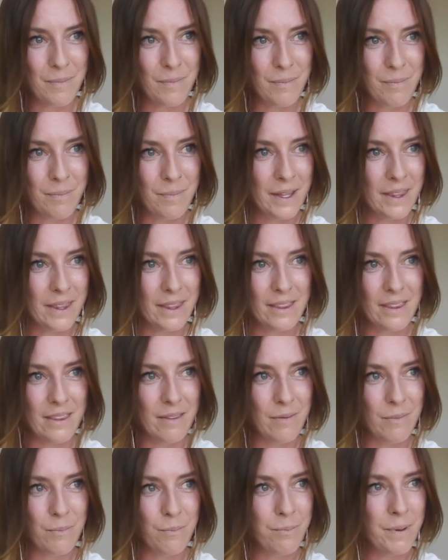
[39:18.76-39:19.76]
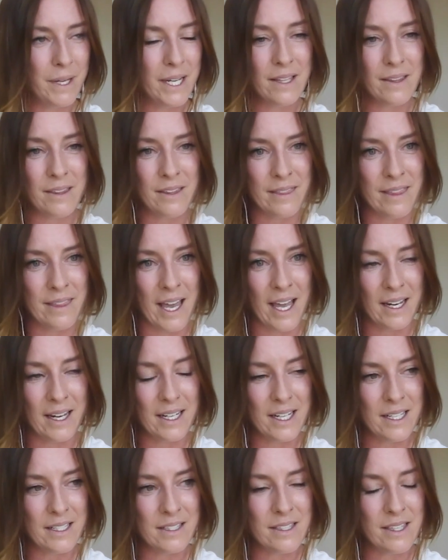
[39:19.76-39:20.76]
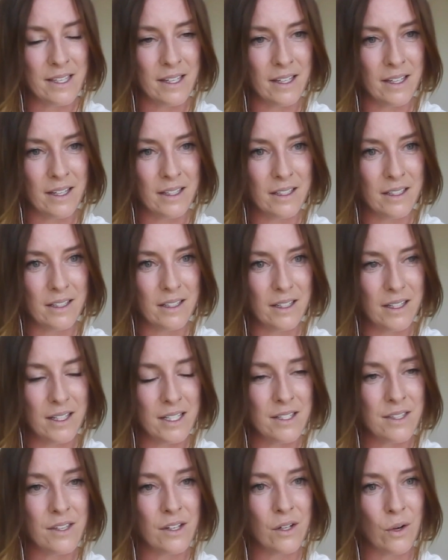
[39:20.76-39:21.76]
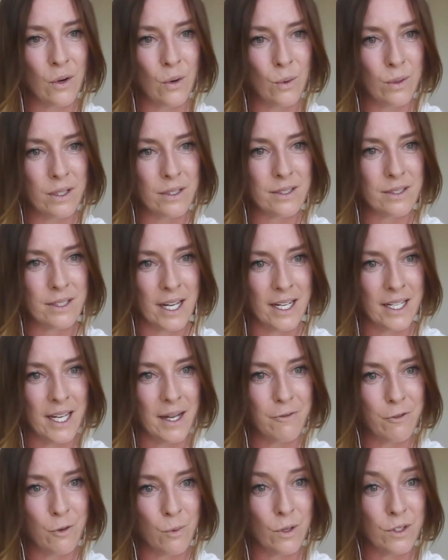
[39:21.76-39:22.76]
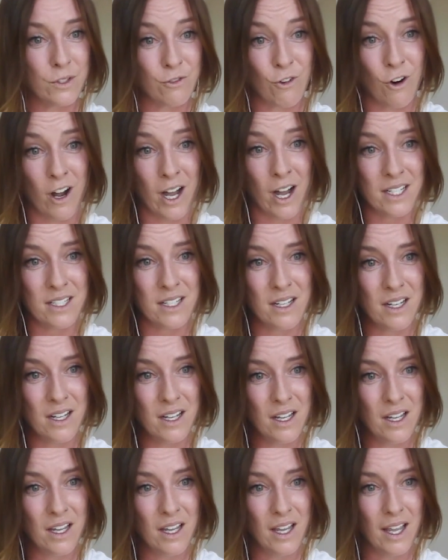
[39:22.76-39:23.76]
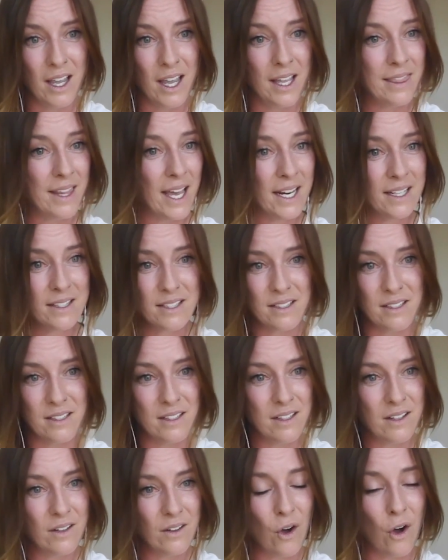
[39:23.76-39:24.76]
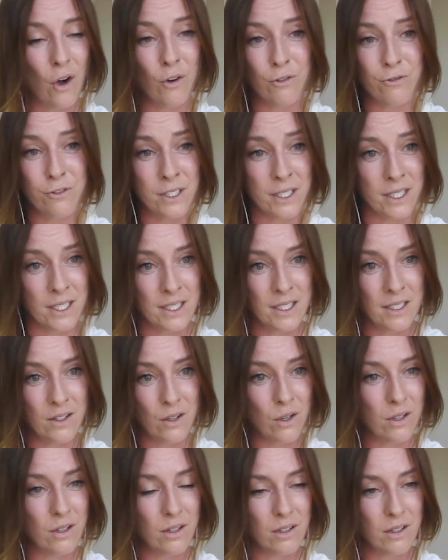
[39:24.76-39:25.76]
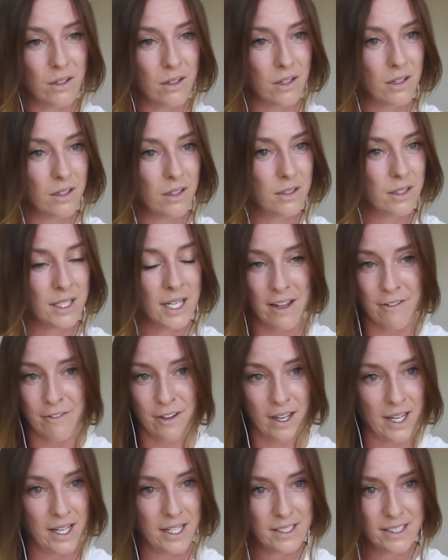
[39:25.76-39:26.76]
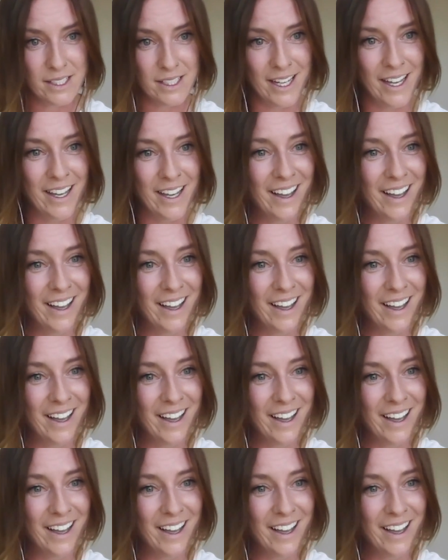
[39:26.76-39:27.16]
But bigger than that is the call to stand up for what's right. And that's often never easy.